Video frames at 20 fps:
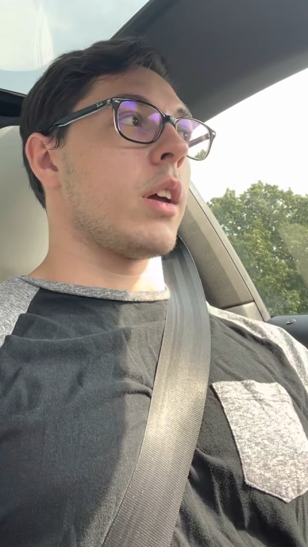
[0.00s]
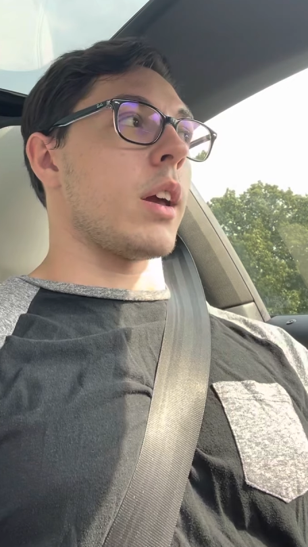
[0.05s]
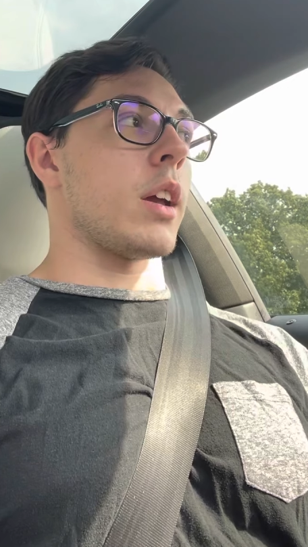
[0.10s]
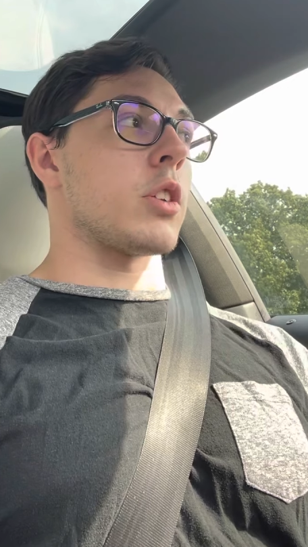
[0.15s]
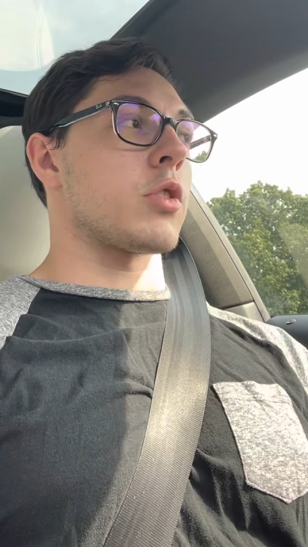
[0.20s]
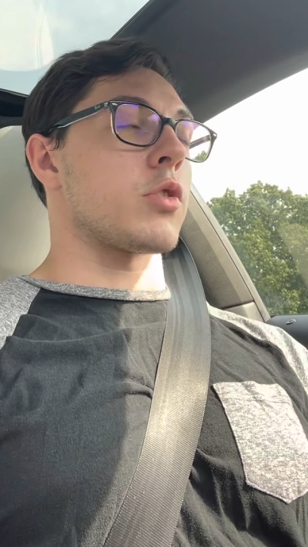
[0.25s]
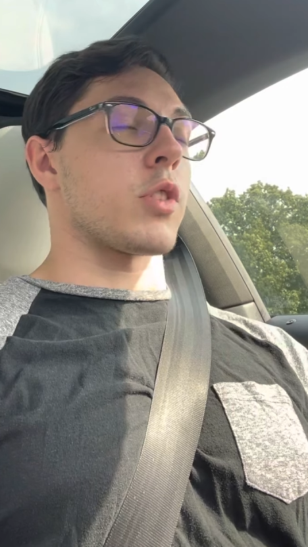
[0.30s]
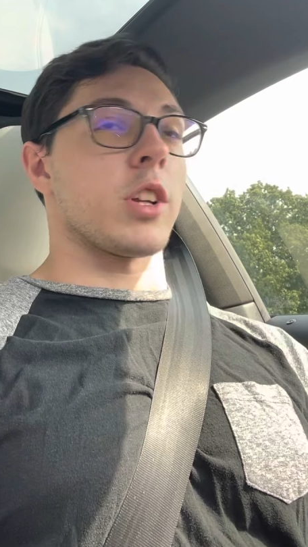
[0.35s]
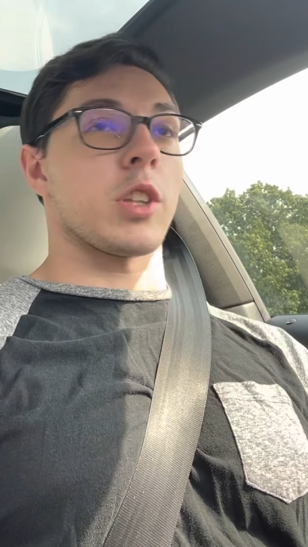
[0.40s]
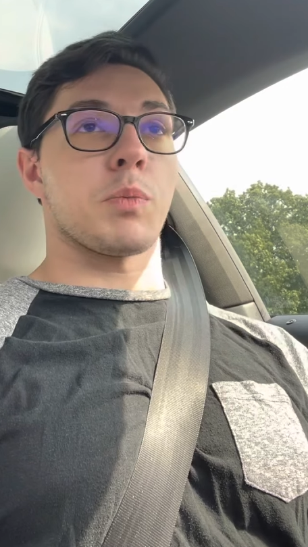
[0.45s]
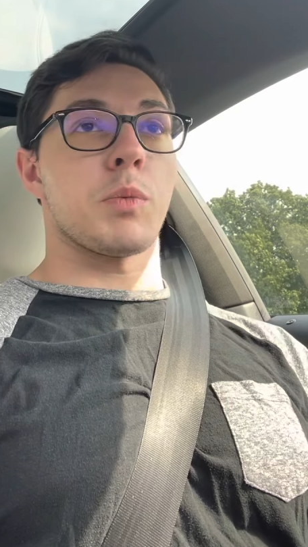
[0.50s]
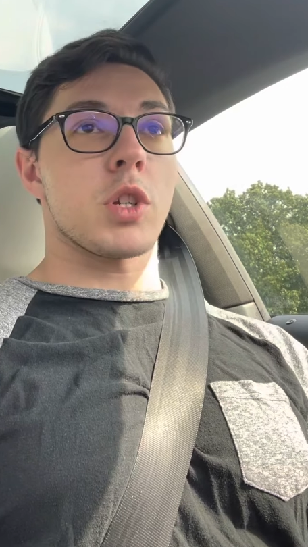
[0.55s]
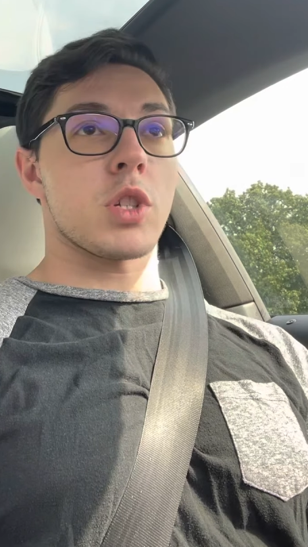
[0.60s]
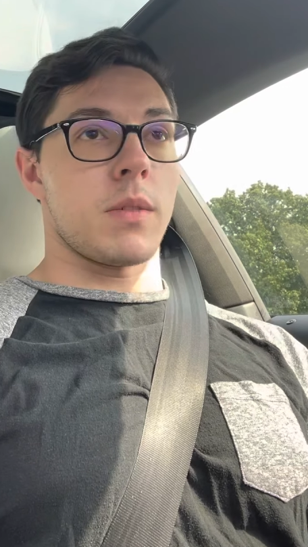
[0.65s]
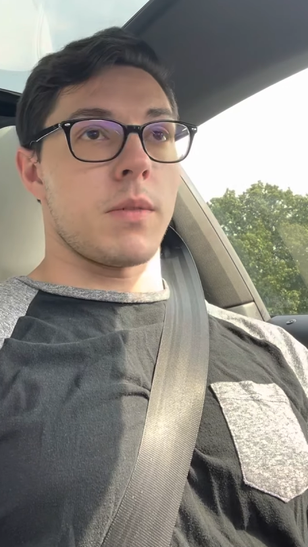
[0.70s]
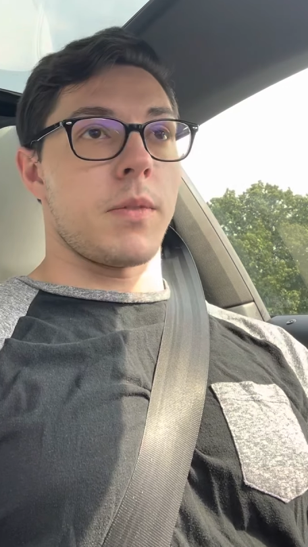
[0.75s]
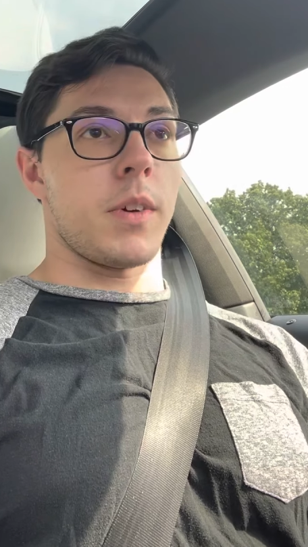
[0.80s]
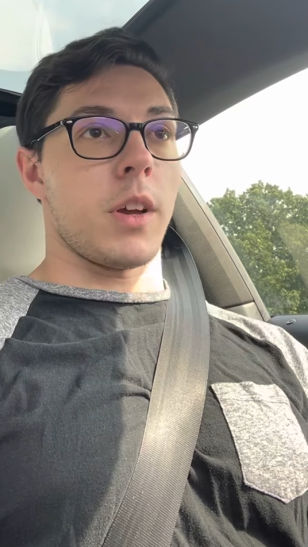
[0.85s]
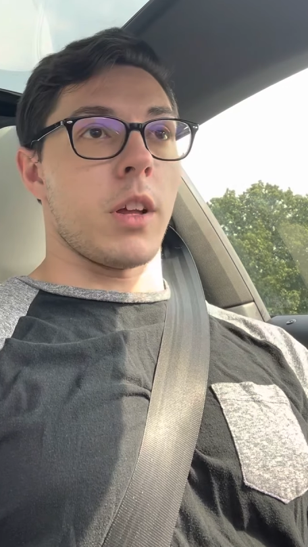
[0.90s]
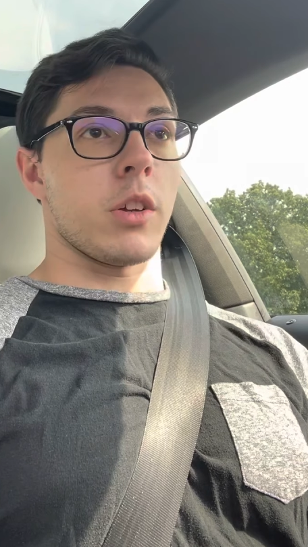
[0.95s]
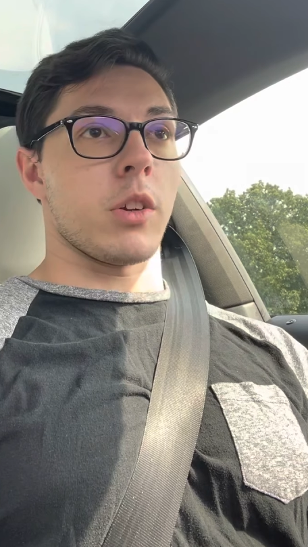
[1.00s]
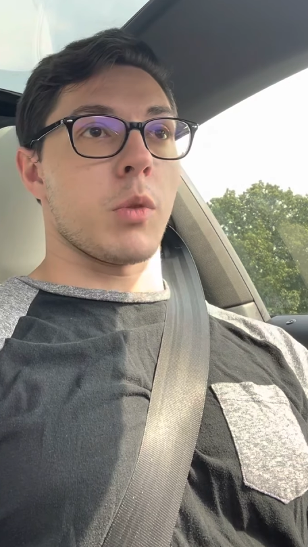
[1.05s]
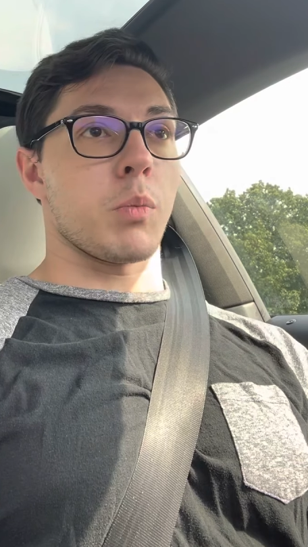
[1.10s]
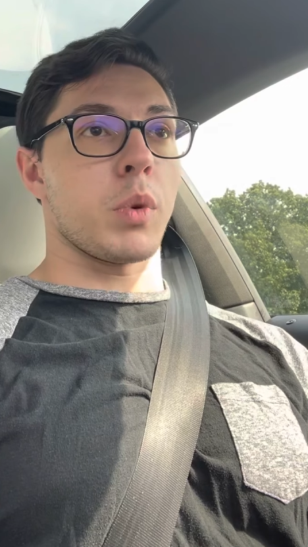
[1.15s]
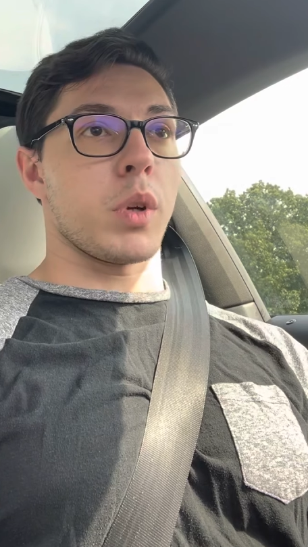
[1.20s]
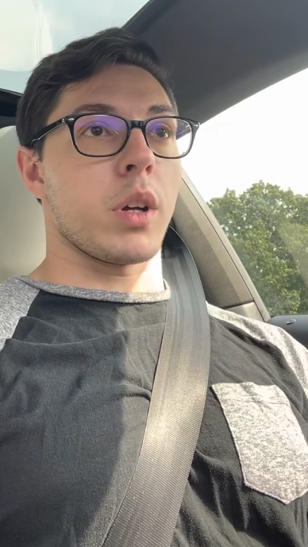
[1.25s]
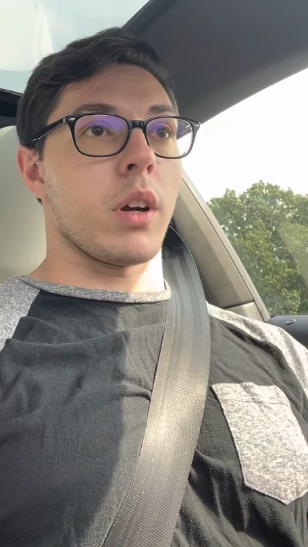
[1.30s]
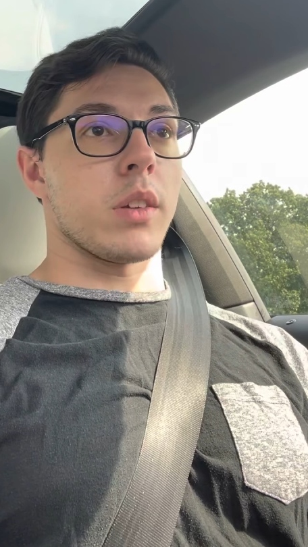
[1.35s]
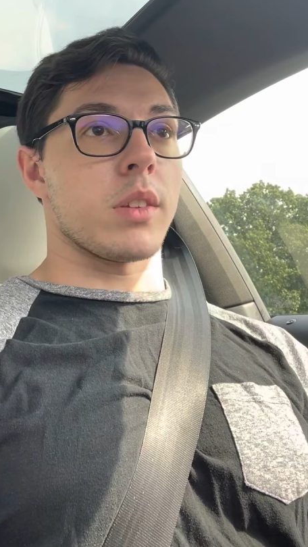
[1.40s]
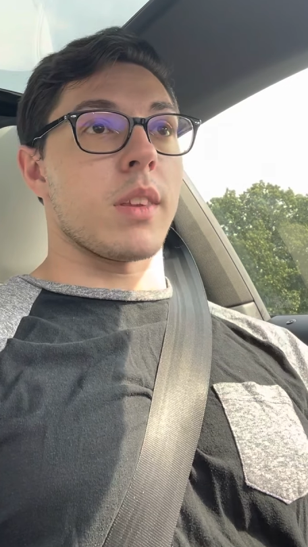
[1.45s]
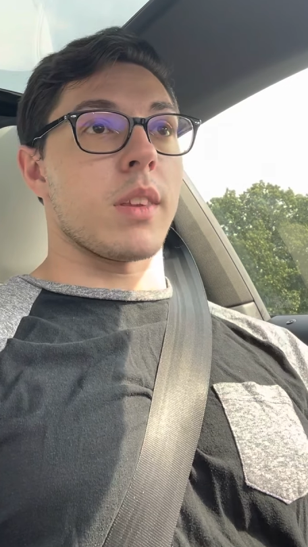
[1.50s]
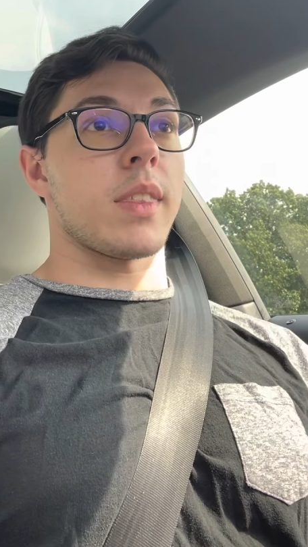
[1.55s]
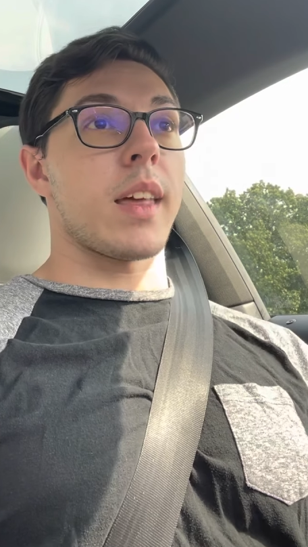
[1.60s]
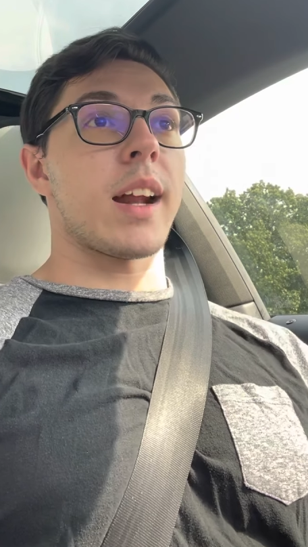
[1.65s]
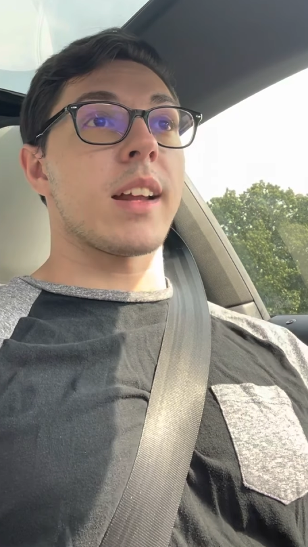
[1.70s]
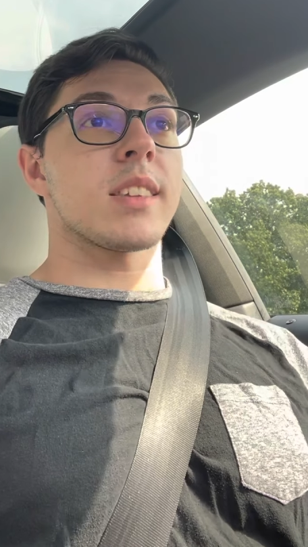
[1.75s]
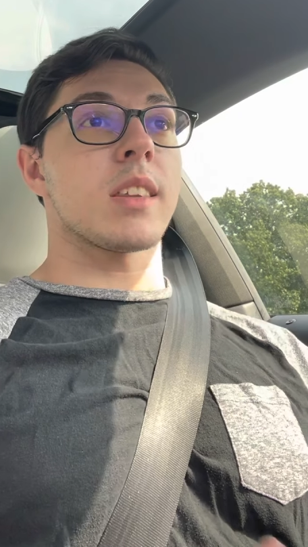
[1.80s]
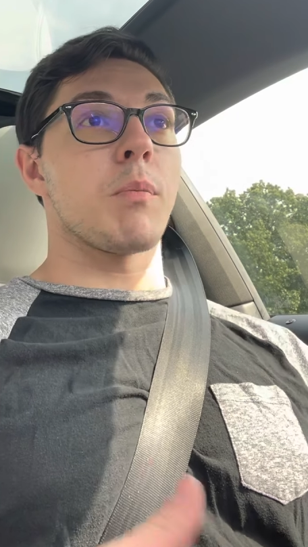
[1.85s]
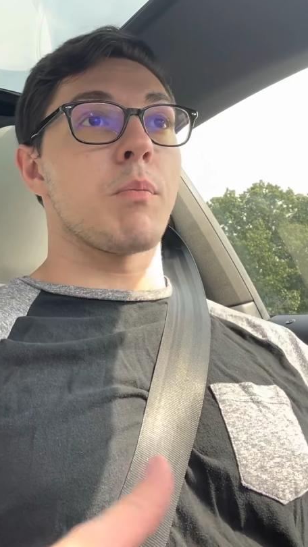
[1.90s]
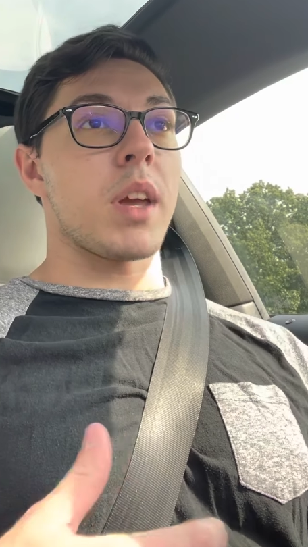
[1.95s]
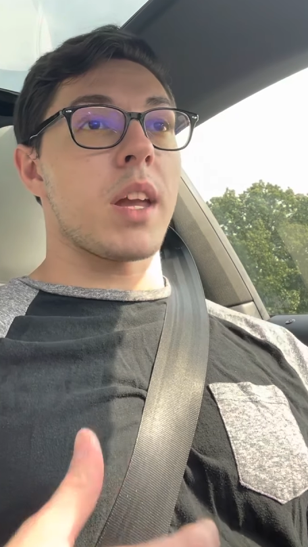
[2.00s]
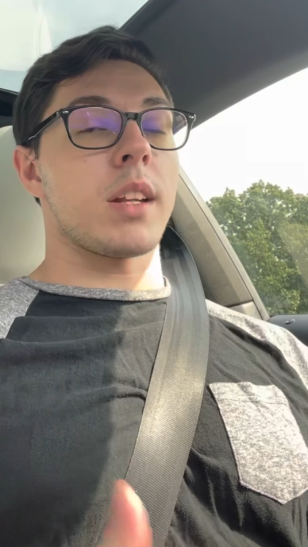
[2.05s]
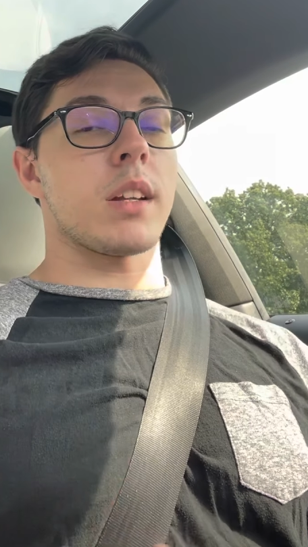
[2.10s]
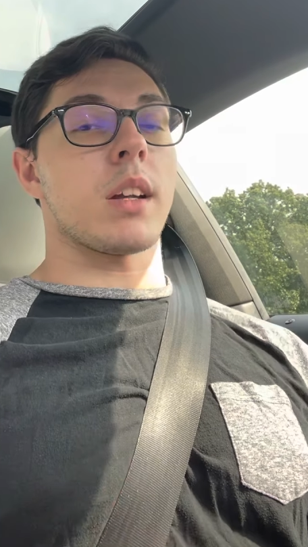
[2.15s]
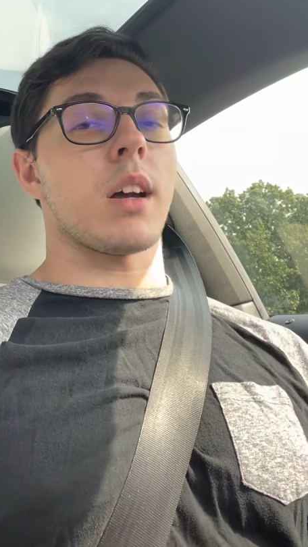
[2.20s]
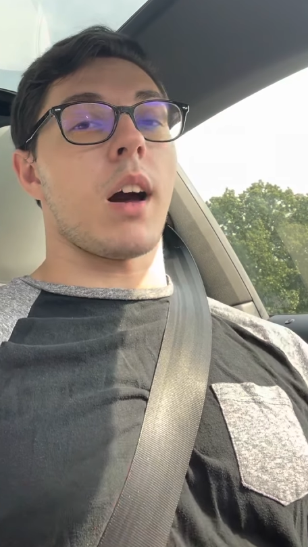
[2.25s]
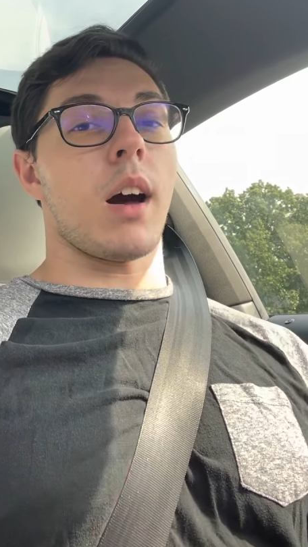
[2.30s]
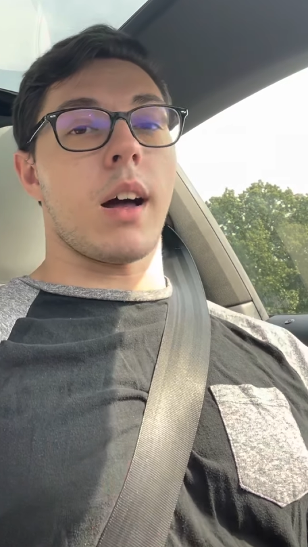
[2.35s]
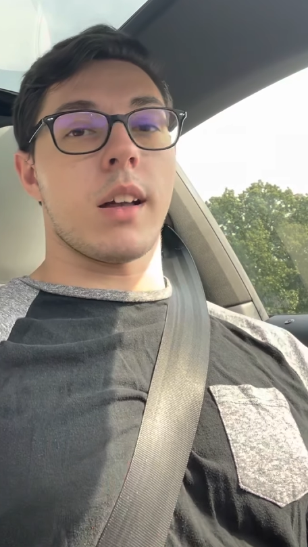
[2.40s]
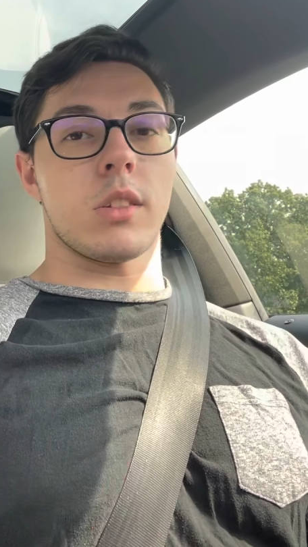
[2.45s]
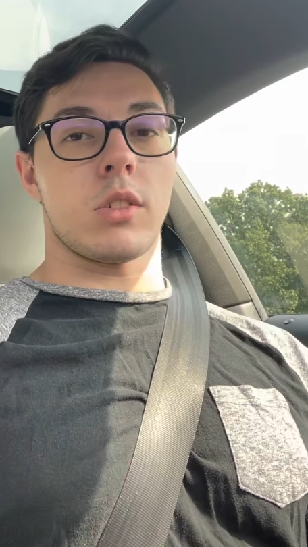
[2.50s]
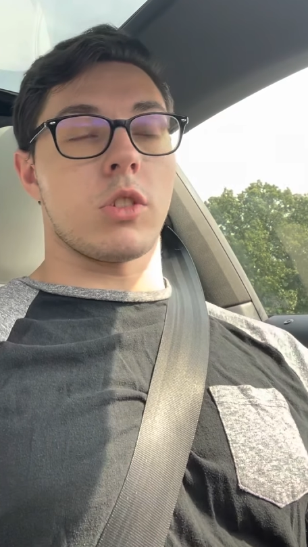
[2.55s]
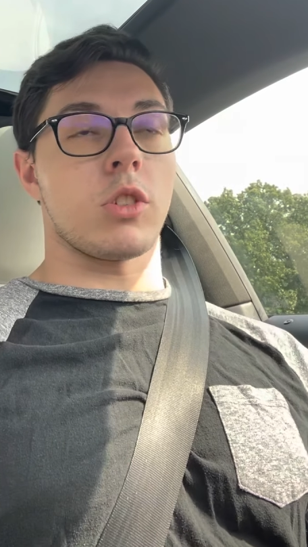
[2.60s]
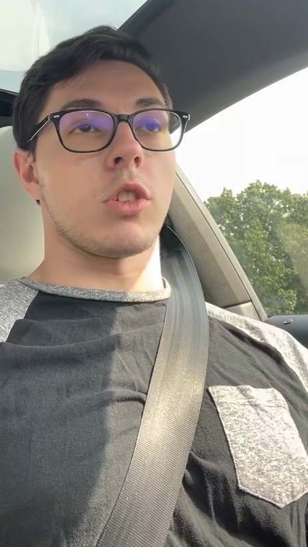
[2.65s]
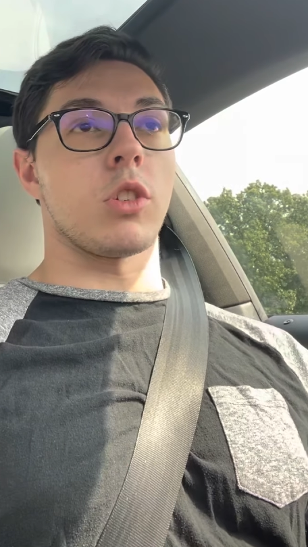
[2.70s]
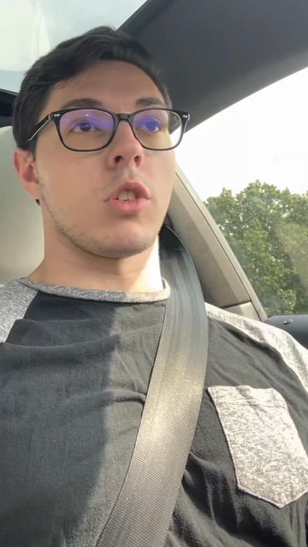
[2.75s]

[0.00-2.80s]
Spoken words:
a transmission failure, because that is the main cause